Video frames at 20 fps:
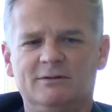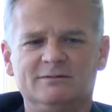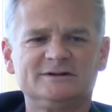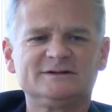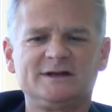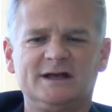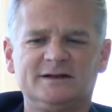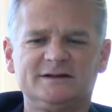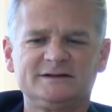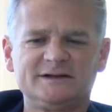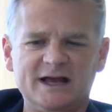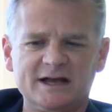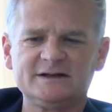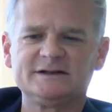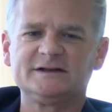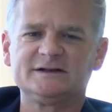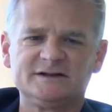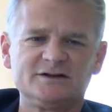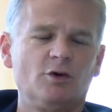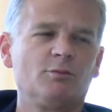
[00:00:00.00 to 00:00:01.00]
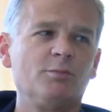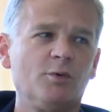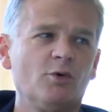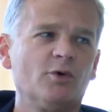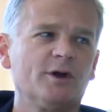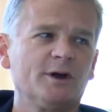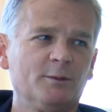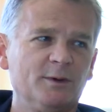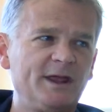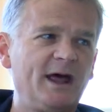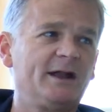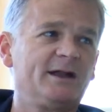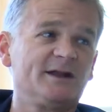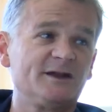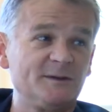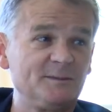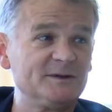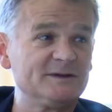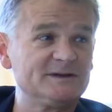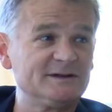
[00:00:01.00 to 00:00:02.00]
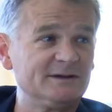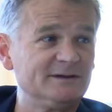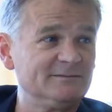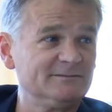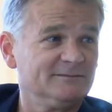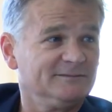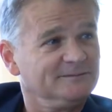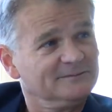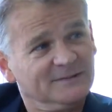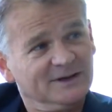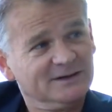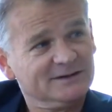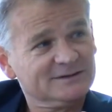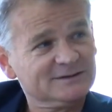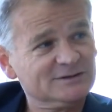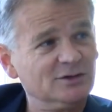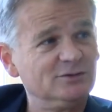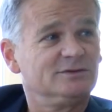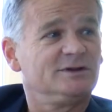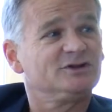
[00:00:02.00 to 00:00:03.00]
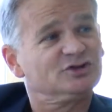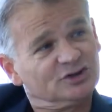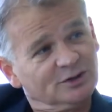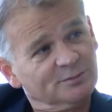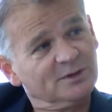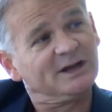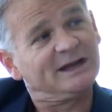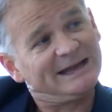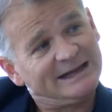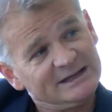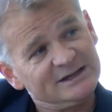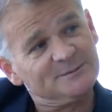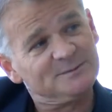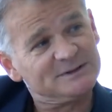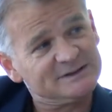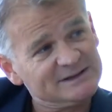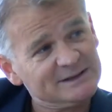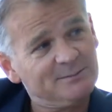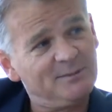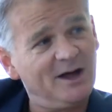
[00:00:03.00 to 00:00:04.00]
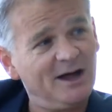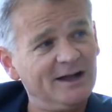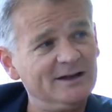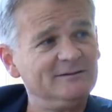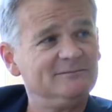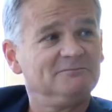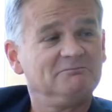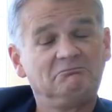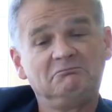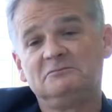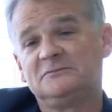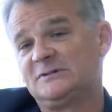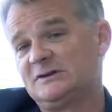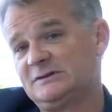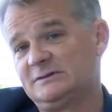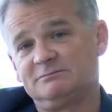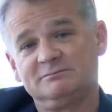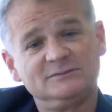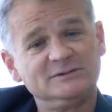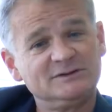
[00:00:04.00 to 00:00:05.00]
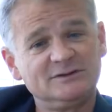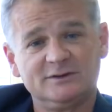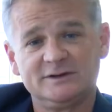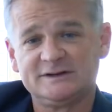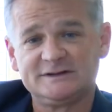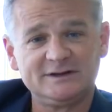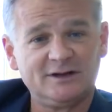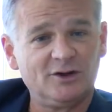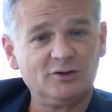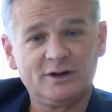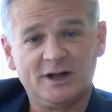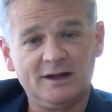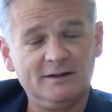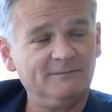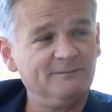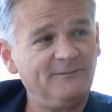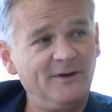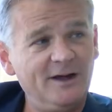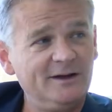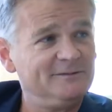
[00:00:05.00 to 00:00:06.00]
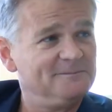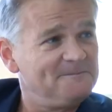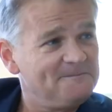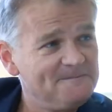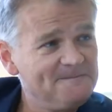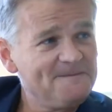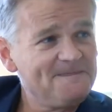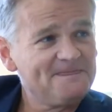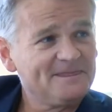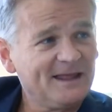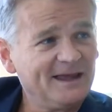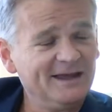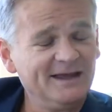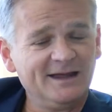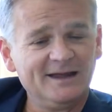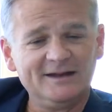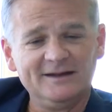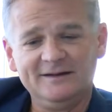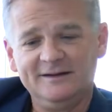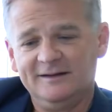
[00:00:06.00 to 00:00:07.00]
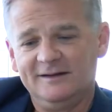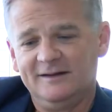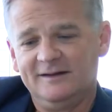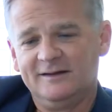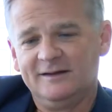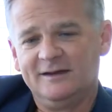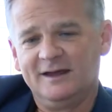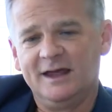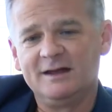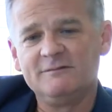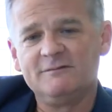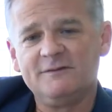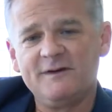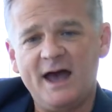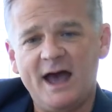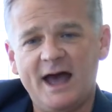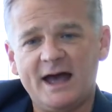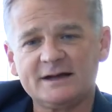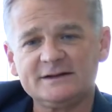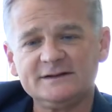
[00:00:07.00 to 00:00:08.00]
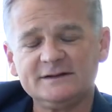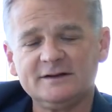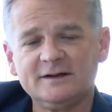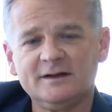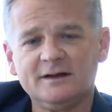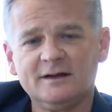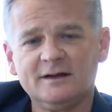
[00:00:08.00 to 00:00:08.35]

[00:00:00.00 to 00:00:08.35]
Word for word: know, it's like sex is so boring without intimacy." So this should be an intimacy bot. So I said, okay, fine. And in fact,